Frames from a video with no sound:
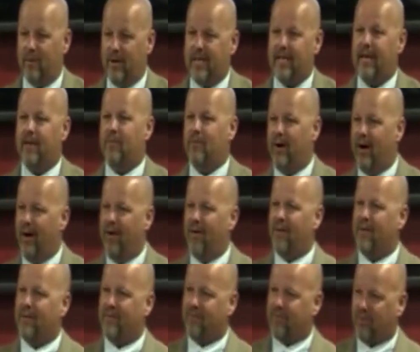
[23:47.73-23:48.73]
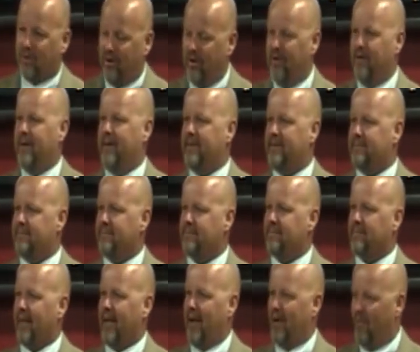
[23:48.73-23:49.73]
We can walk through it
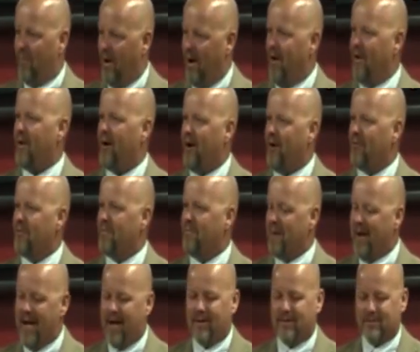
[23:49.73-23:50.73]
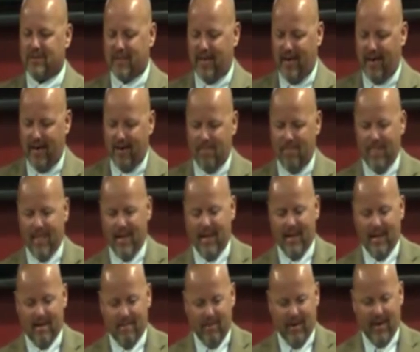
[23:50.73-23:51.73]
and walk on the mountaintop.
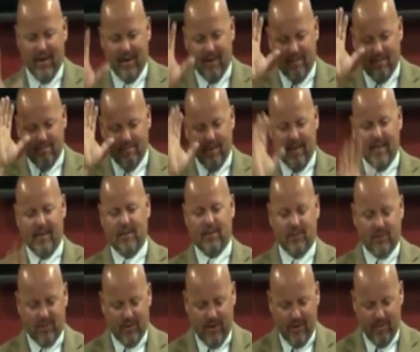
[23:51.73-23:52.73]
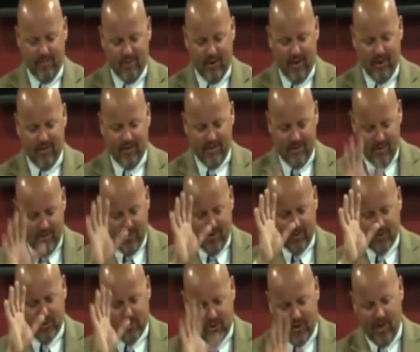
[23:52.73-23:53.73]
But in the ministry, brother, you
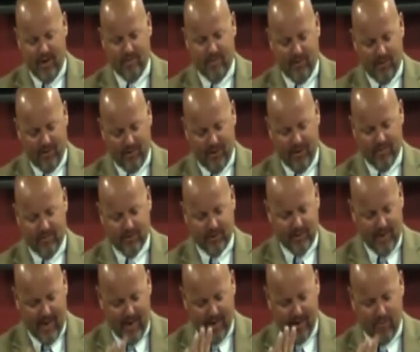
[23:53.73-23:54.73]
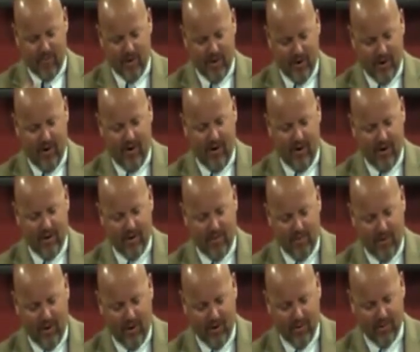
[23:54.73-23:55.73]
are troubled on every side, and we are a
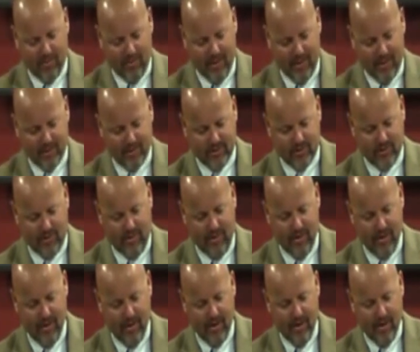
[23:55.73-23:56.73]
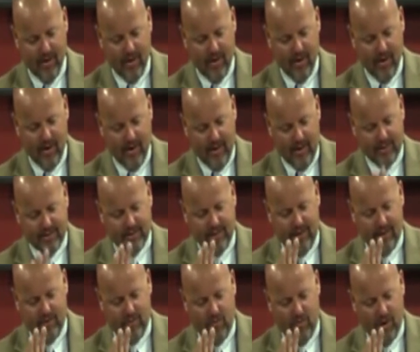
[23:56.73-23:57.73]
part of the ministry. He
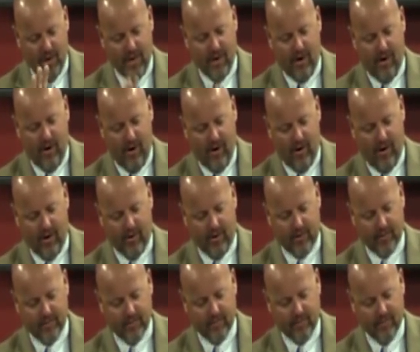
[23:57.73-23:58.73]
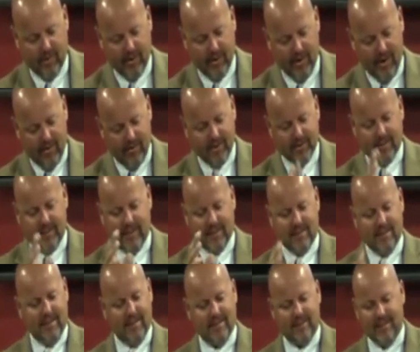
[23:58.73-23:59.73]
said, we are. Notice
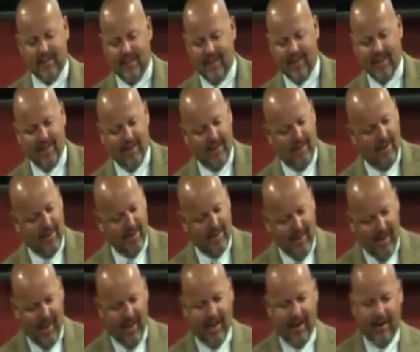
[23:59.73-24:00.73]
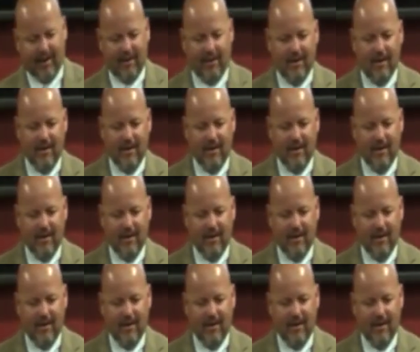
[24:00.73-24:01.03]
this. This again.